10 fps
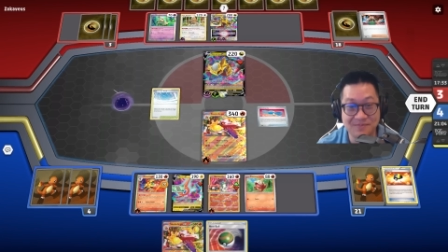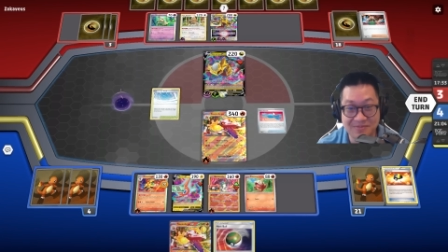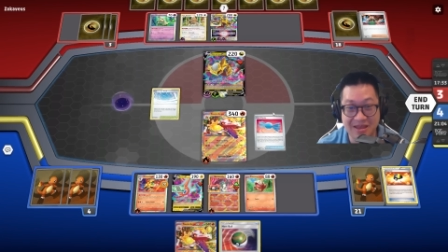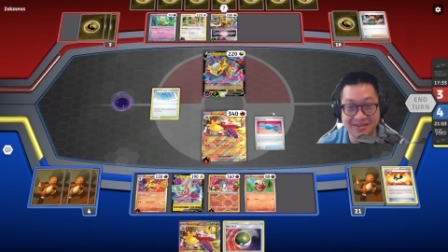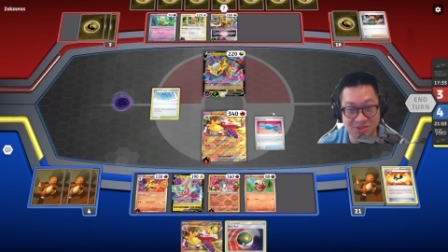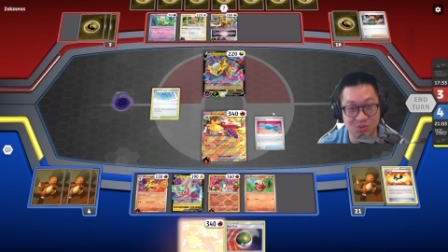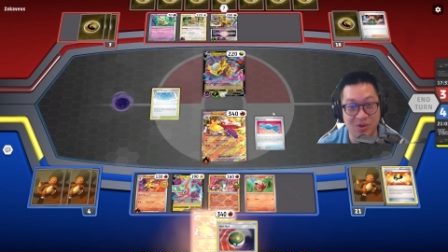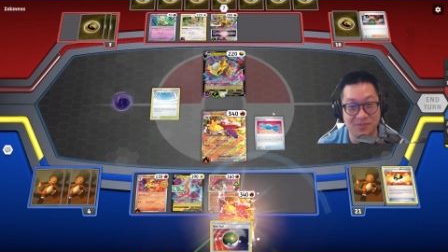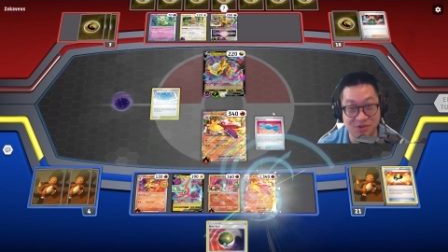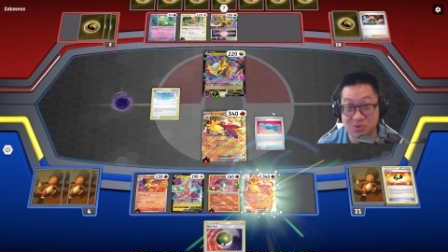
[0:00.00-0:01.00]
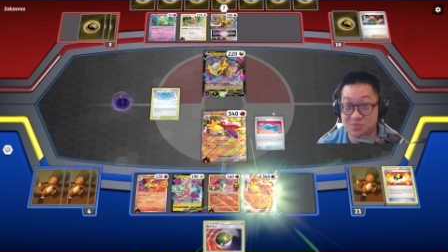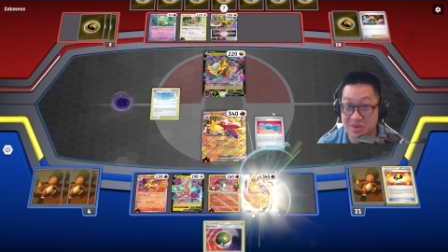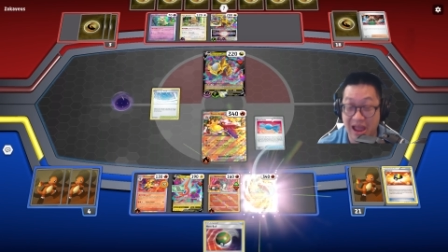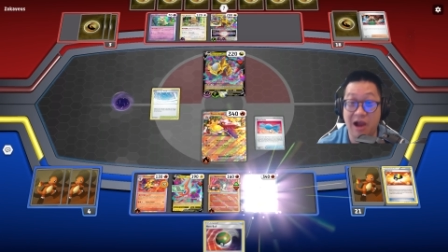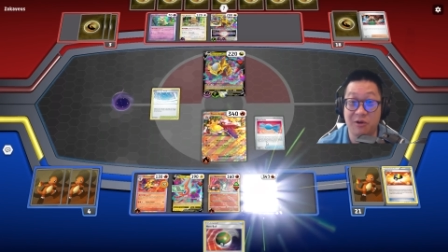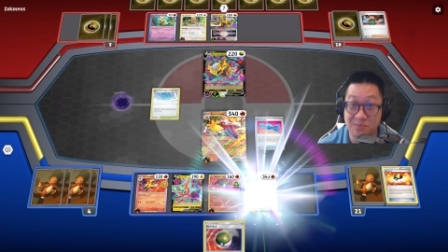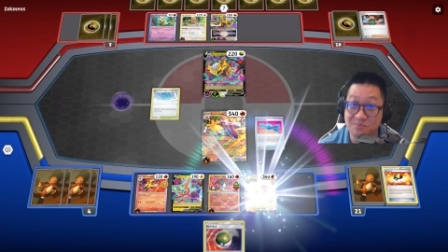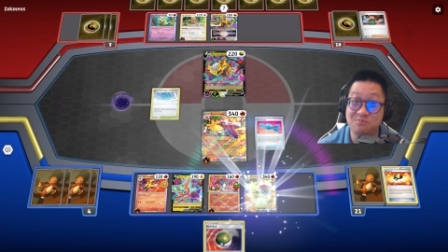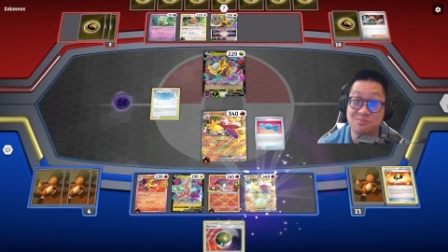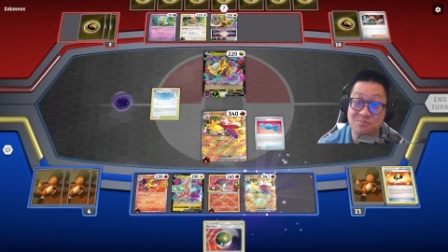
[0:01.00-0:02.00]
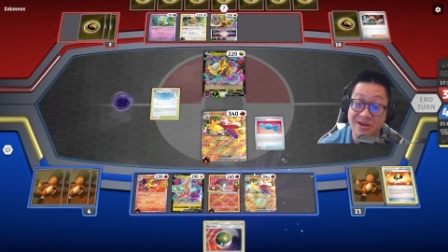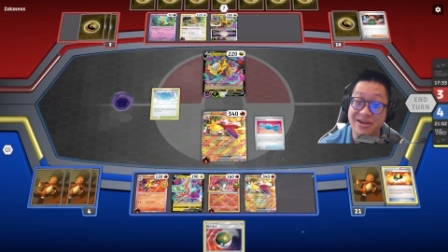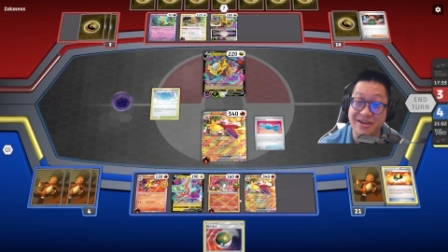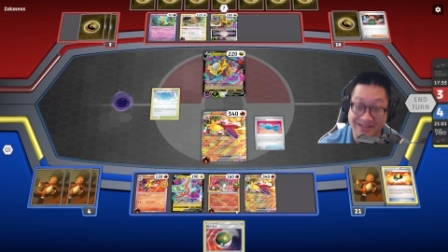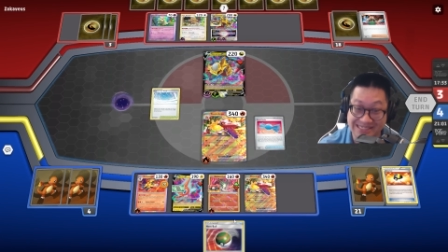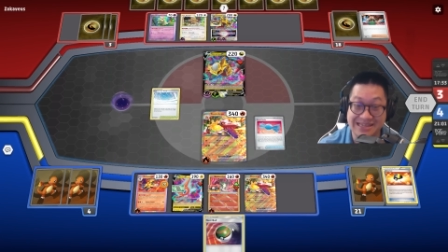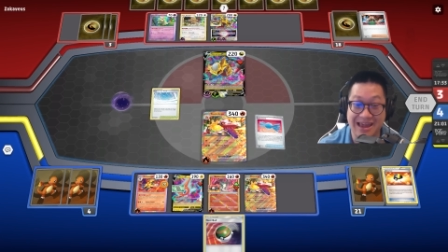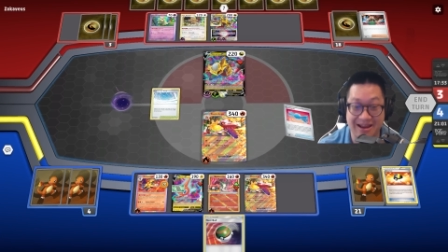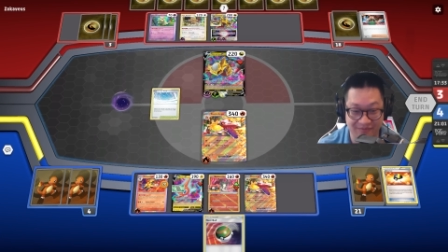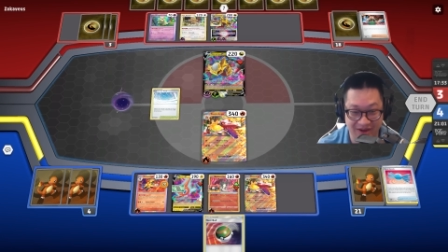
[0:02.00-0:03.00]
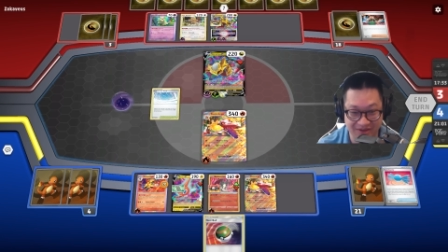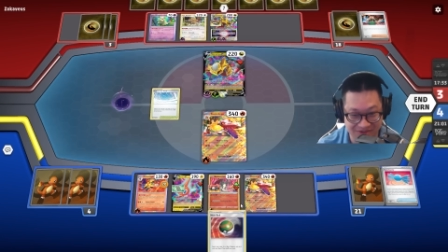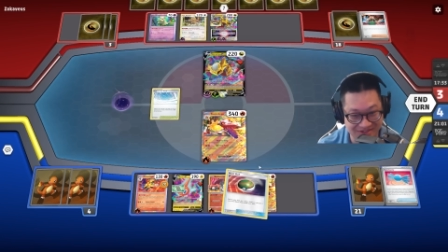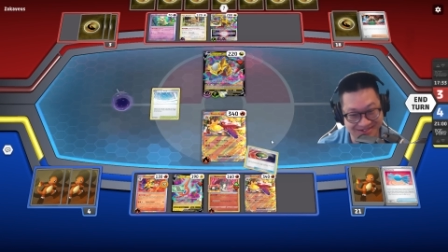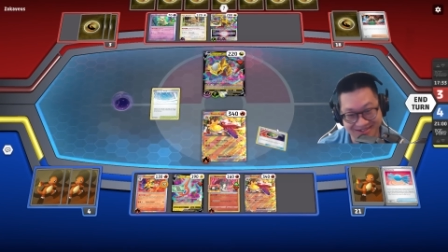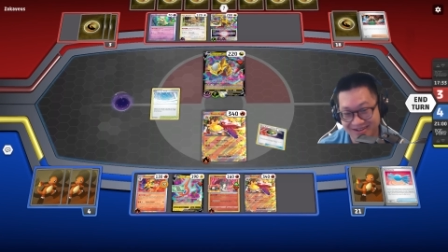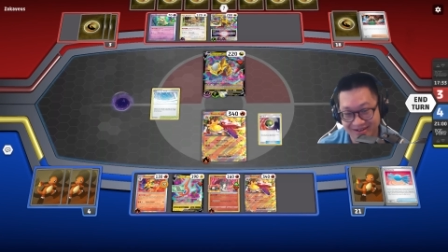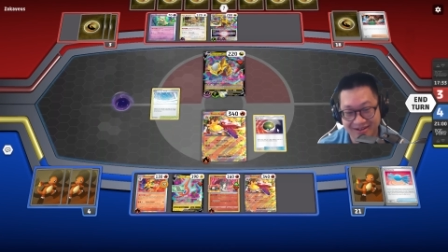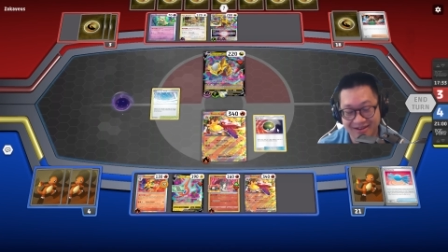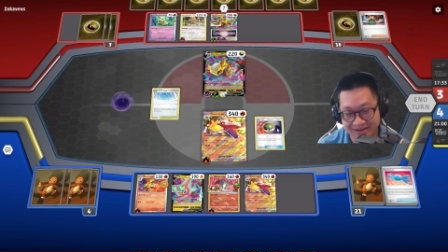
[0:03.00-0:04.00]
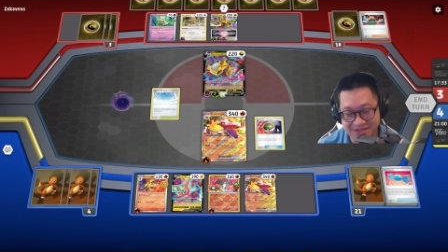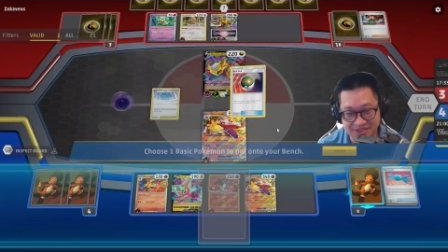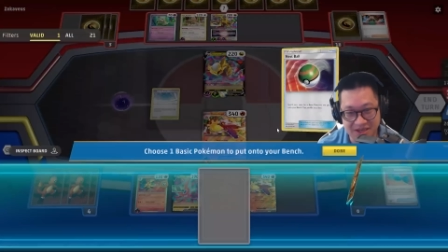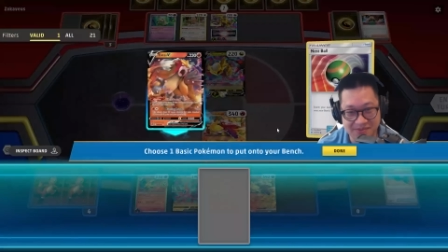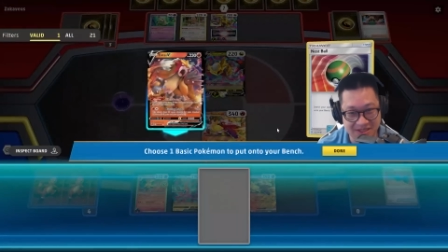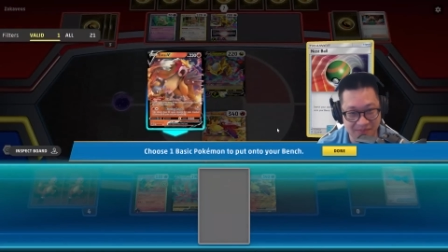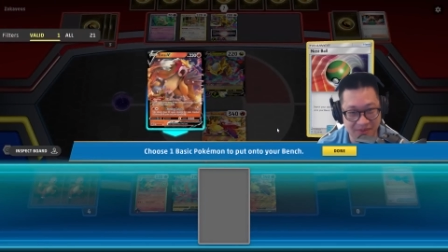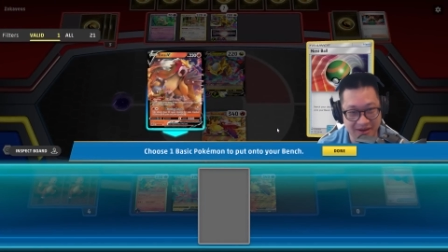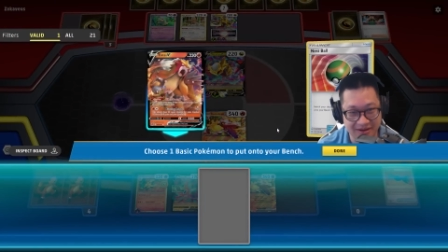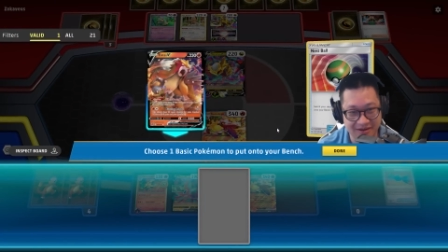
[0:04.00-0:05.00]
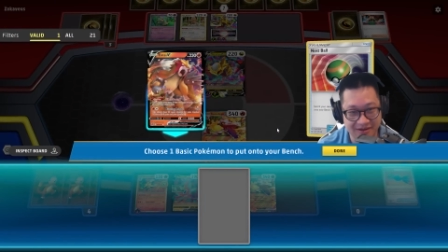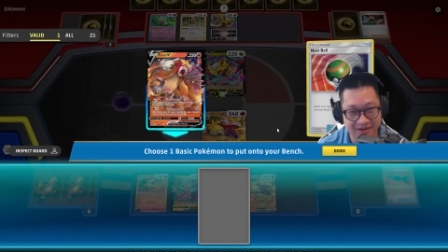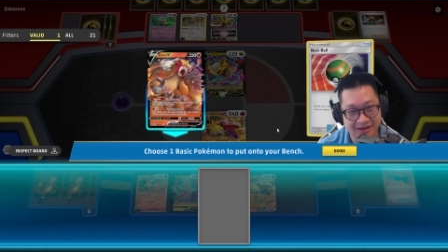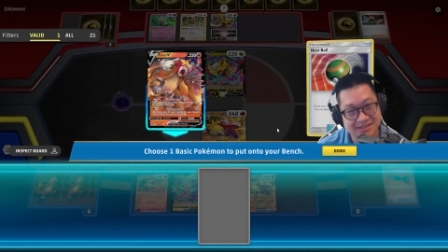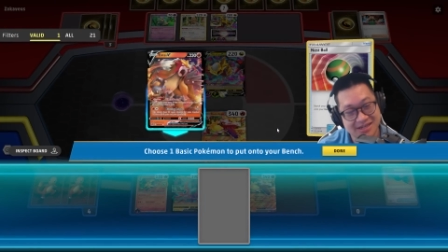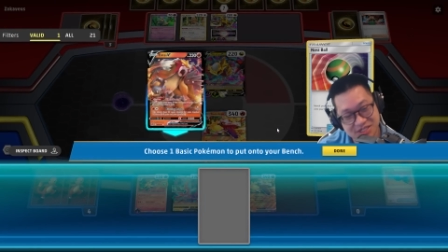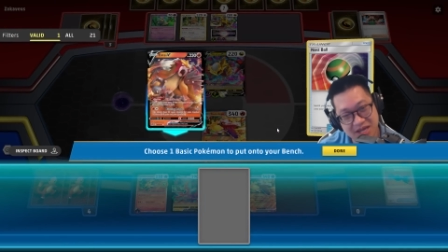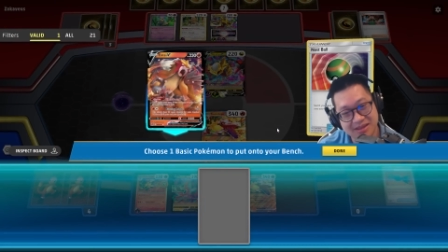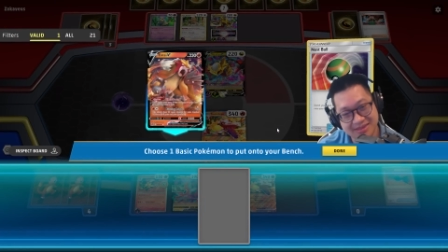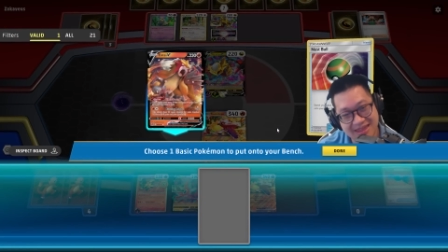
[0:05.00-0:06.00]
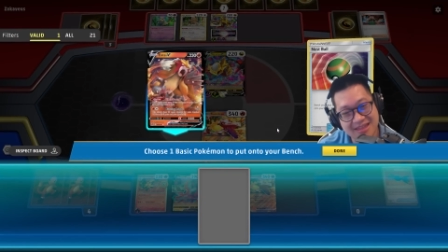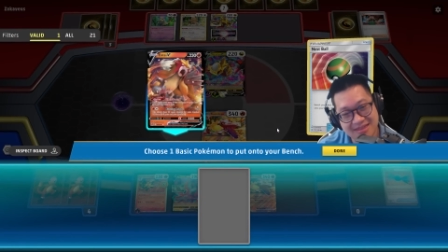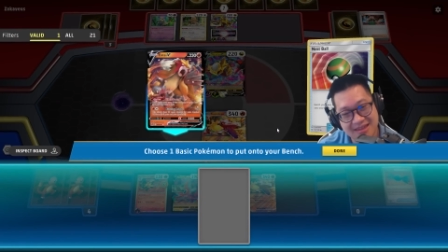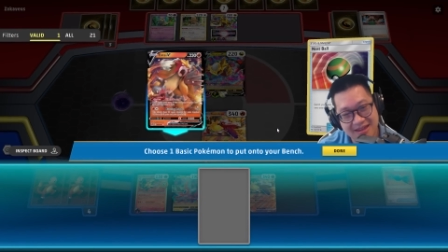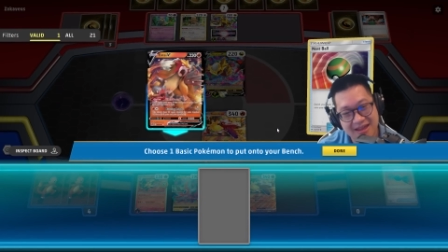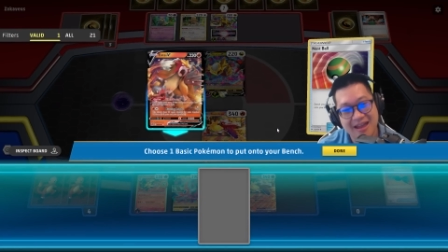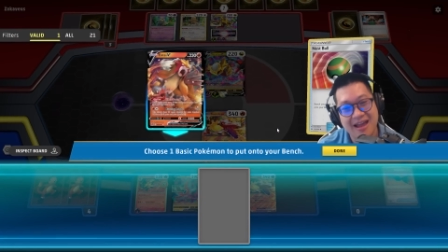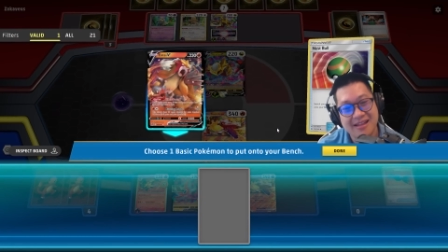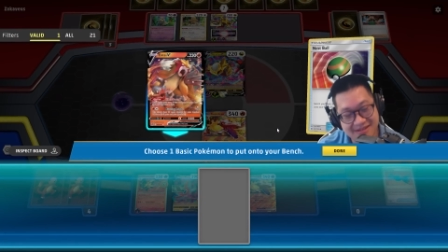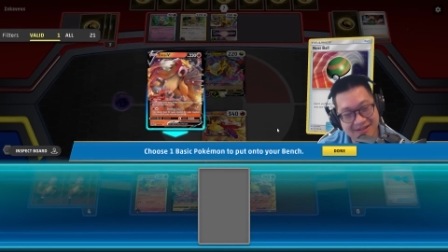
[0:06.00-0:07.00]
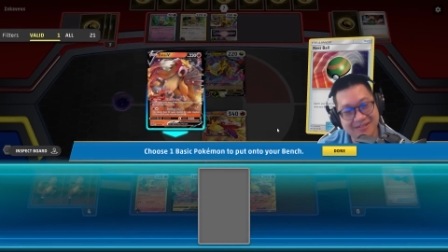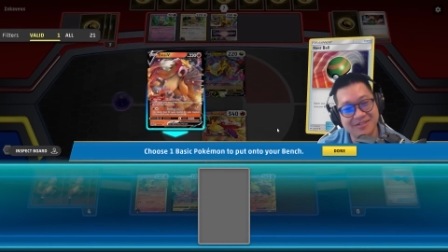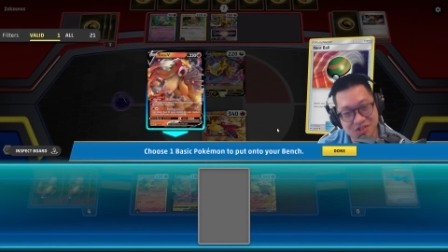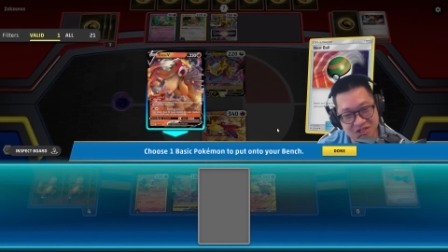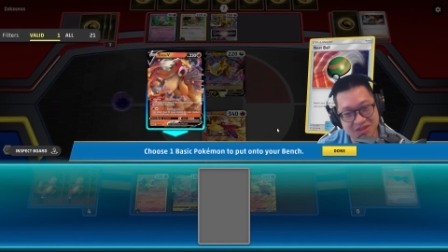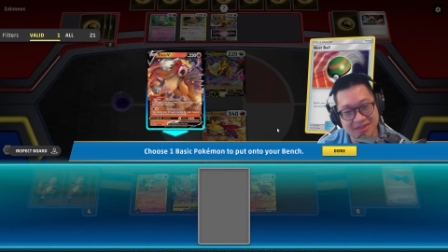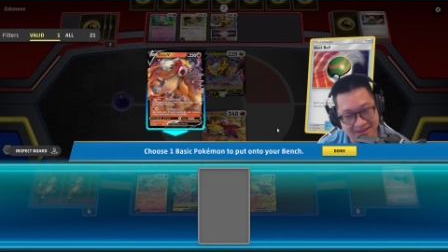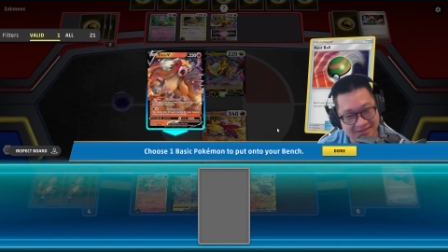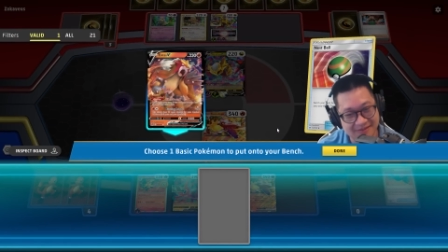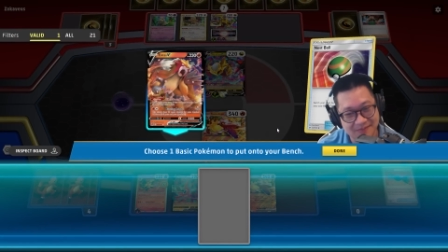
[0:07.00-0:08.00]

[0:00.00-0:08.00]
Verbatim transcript: and this is where just our big stat advantage just comes into play here. It's like, should I thin? Donald, you should thin.